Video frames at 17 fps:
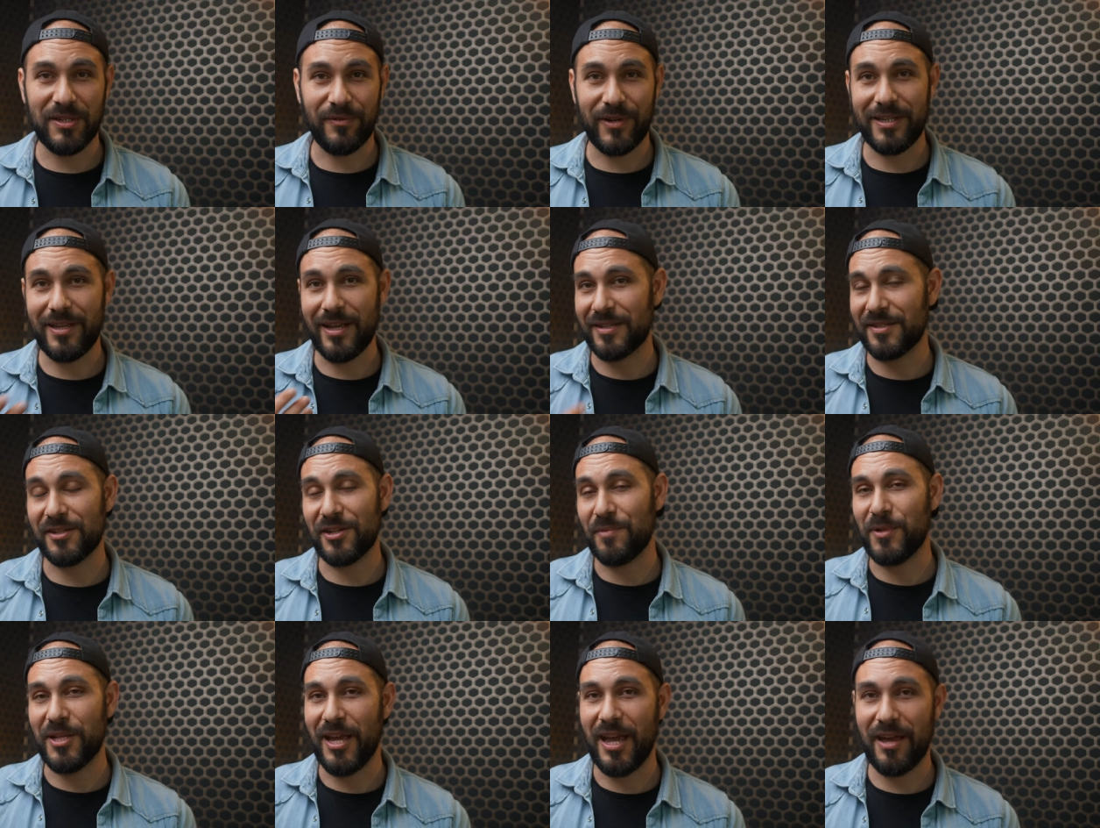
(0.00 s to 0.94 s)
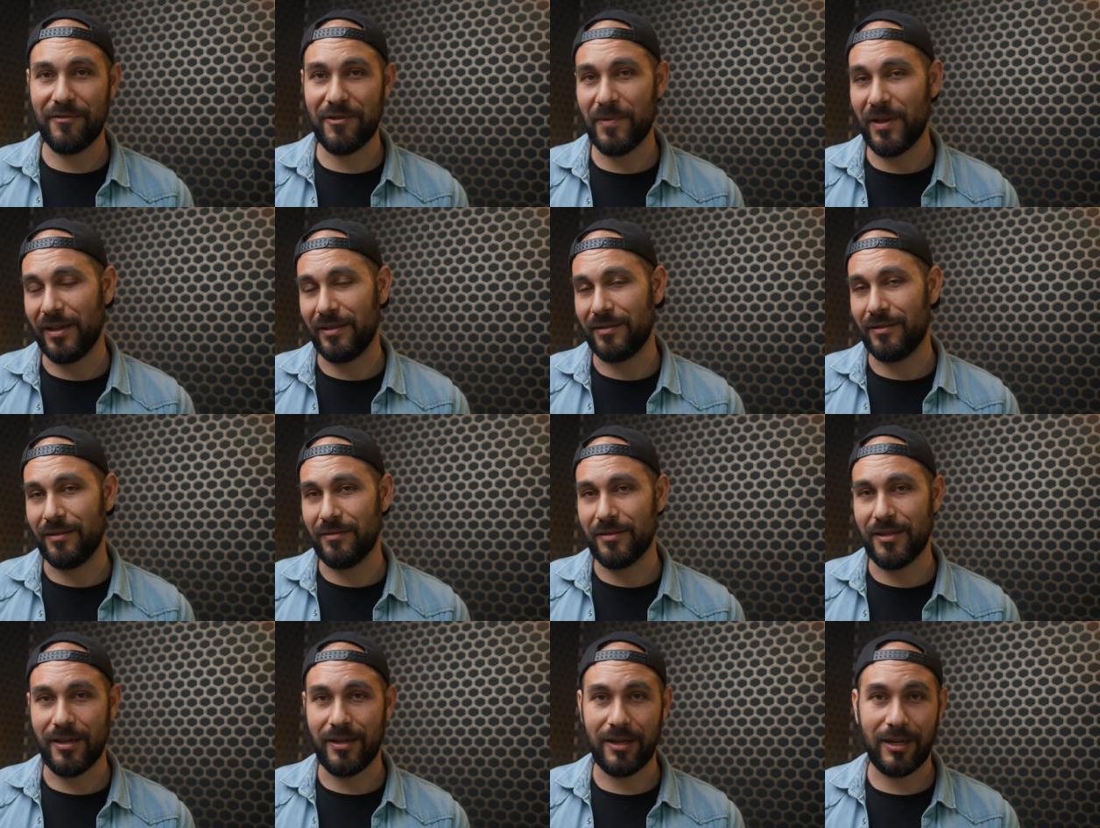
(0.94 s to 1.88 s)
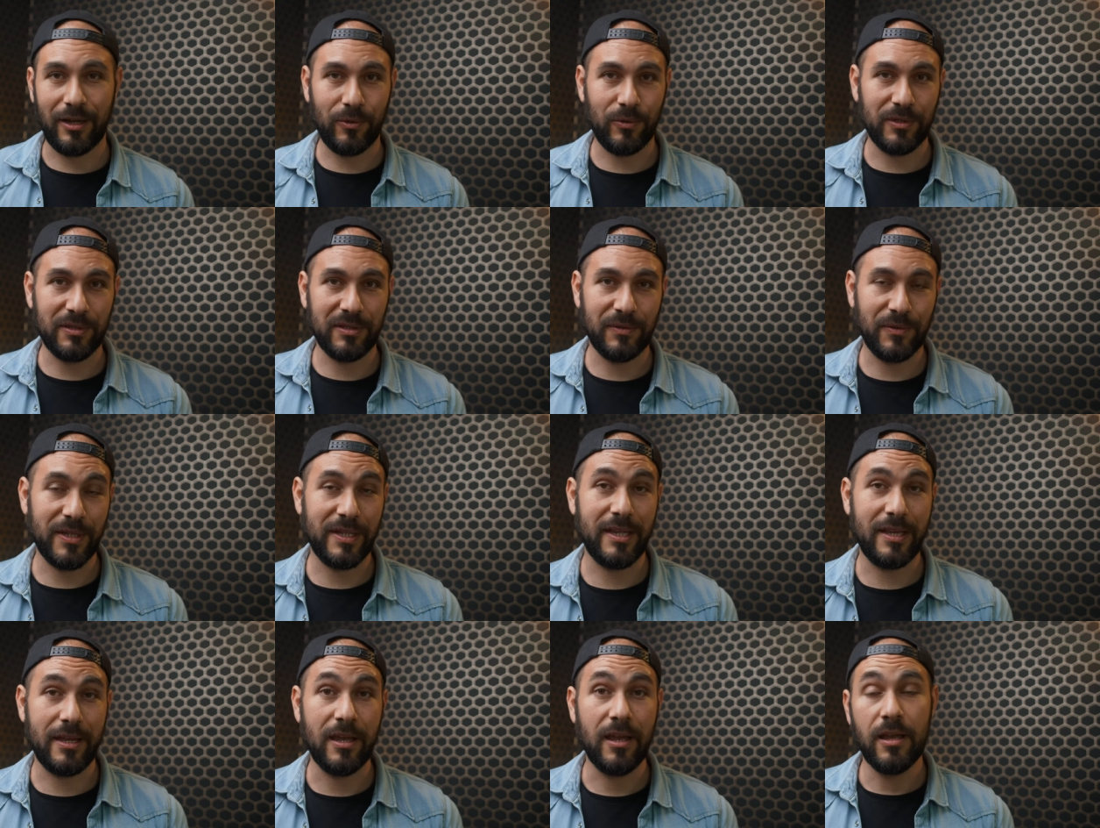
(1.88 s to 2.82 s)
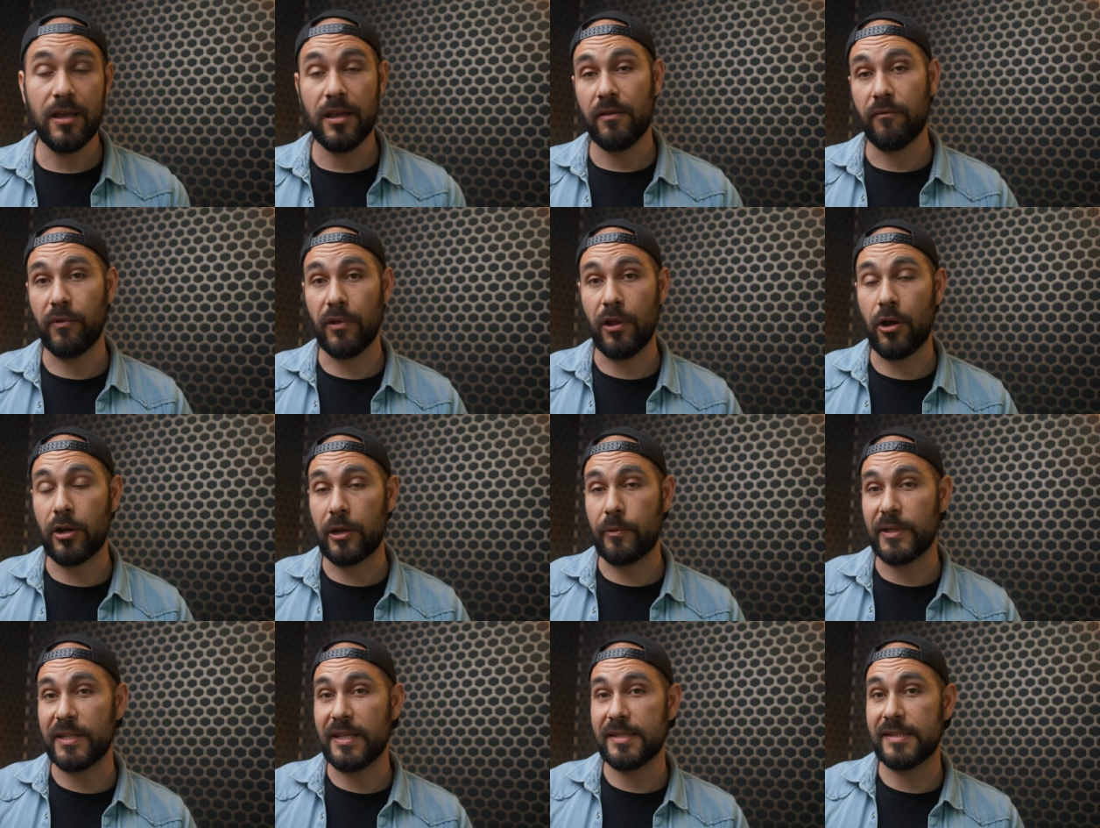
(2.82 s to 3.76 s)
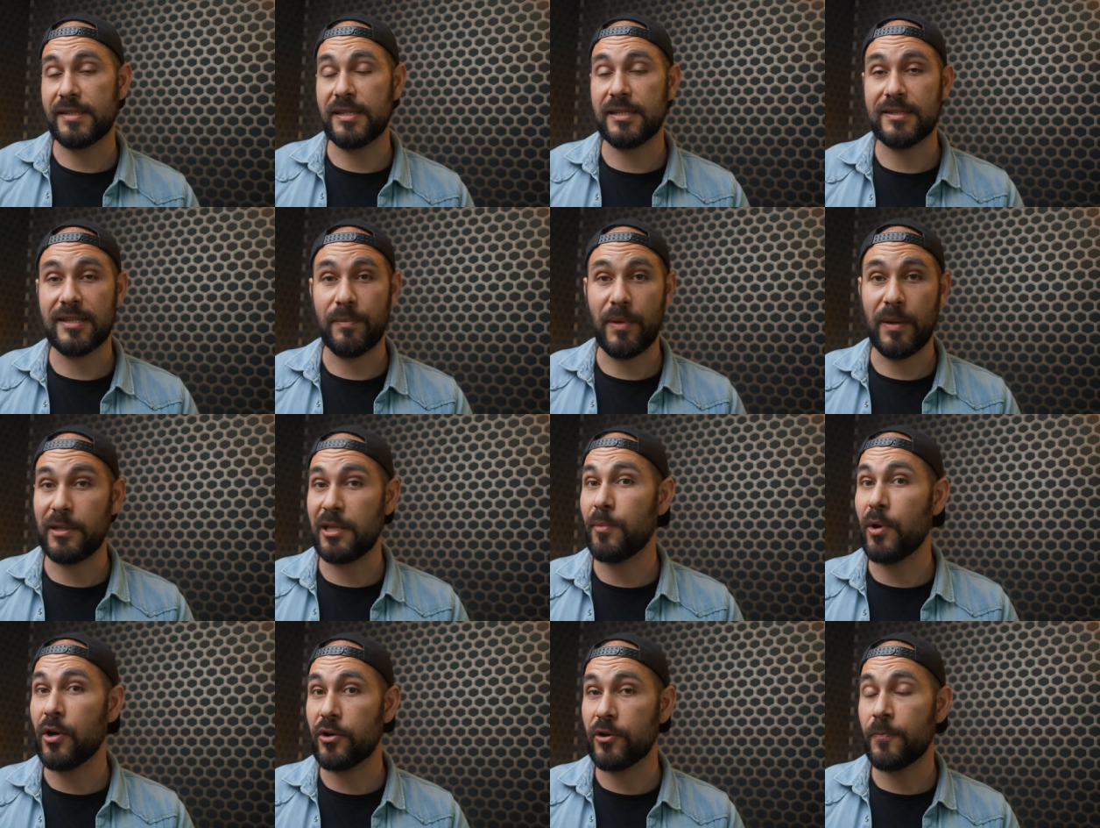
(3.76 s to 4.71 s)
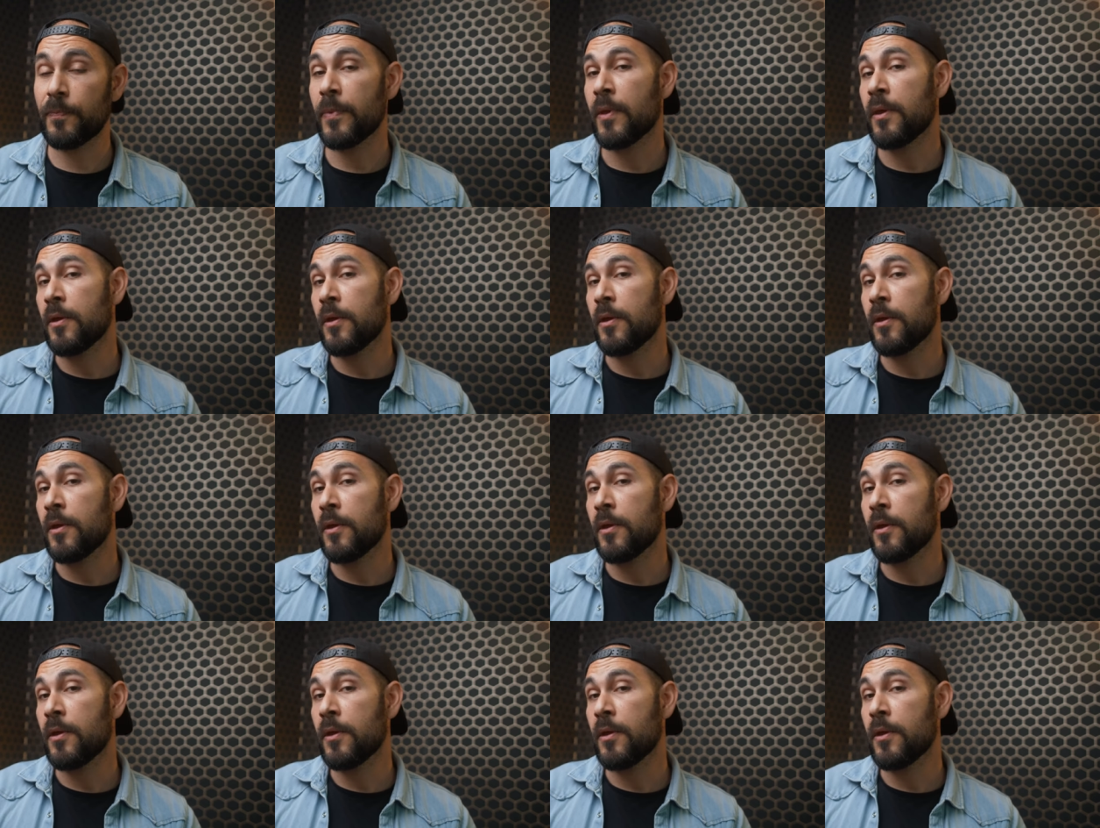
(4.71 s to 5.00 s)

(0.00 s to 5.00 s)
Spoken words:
is already extremely heavy and yeah, I couldn't really vlog with that system anymore